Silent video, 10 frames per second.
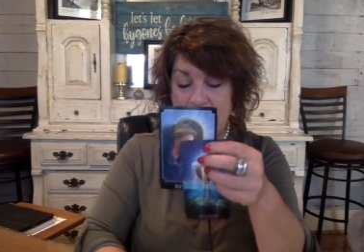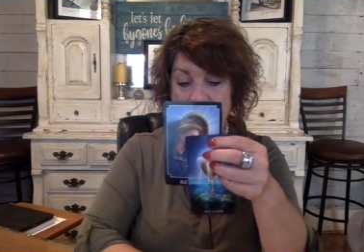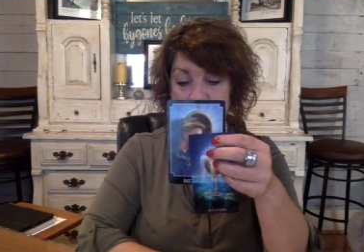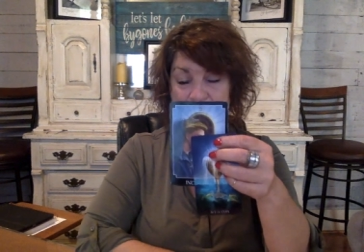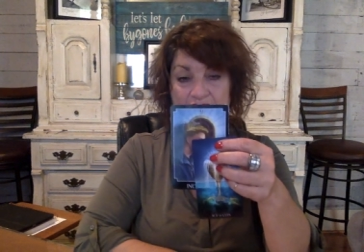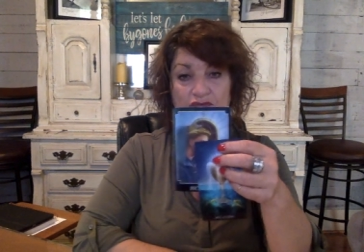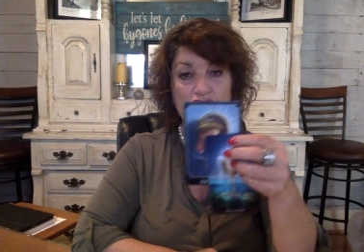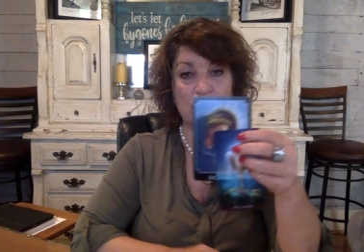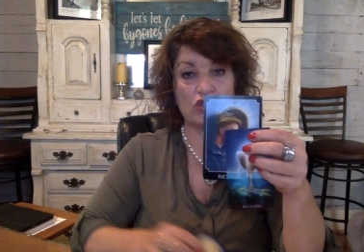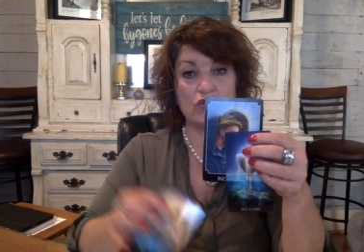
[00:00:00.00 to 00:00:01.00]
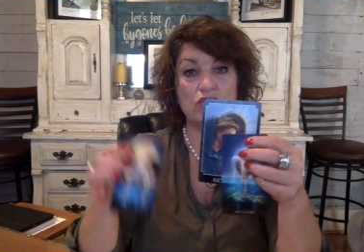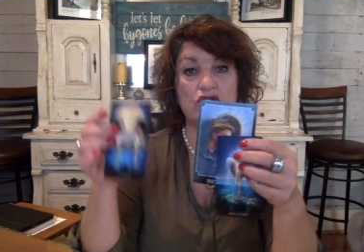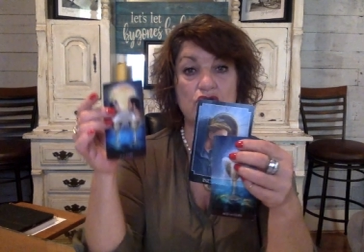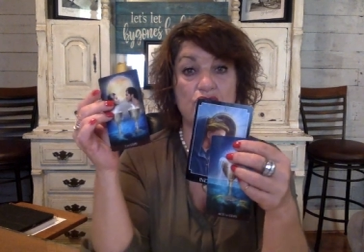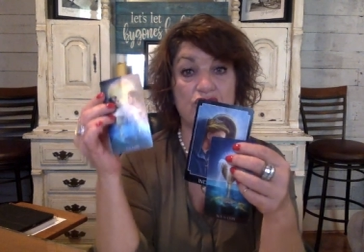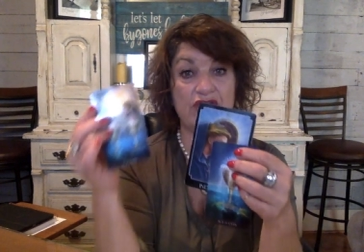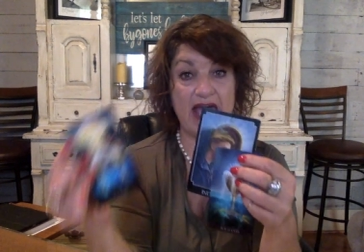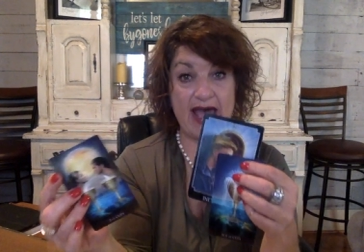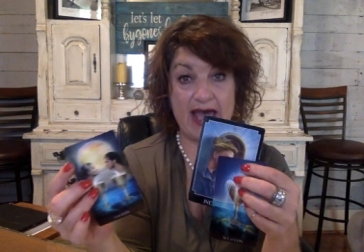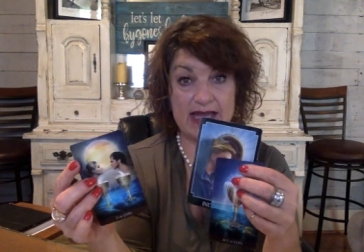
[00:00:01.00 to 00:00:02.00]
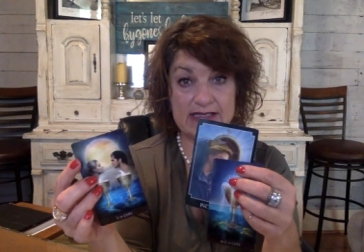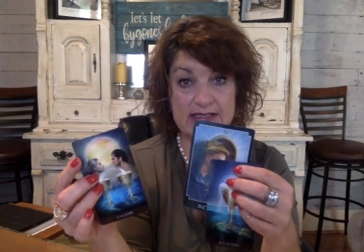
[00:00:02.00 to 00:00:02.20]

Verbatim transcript: And whenever you do that,